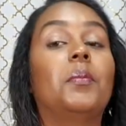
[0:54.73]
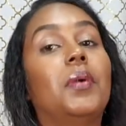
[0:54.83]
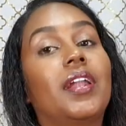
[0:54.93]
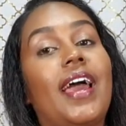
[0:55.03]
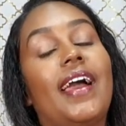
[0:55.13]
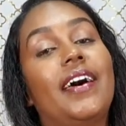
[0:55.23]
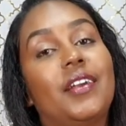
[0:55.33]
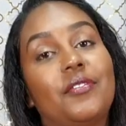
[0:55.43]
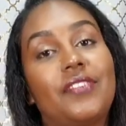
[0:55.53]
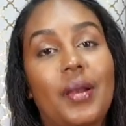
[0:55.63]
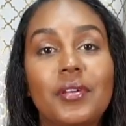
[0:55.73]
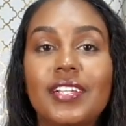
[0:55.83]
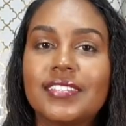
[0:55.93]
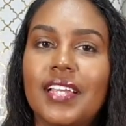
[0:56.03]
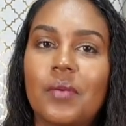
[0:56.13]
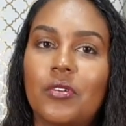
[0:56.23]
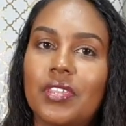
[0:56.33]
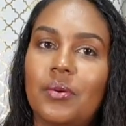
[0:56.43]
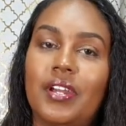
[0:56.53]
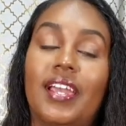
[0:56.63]
But I had a fabulous time when
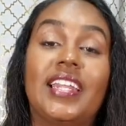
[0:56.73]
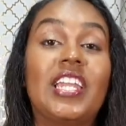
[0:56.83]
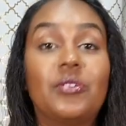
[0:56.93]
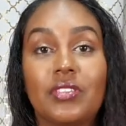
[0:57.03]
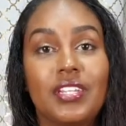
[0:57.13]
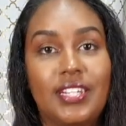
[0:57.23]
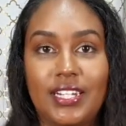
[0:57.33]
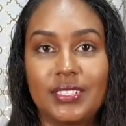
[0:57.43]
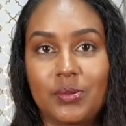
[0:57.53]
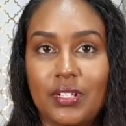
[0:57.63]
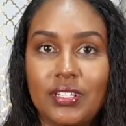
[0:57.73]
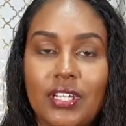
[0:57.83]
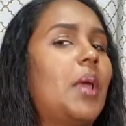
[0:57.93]
they were here and I know they did as well.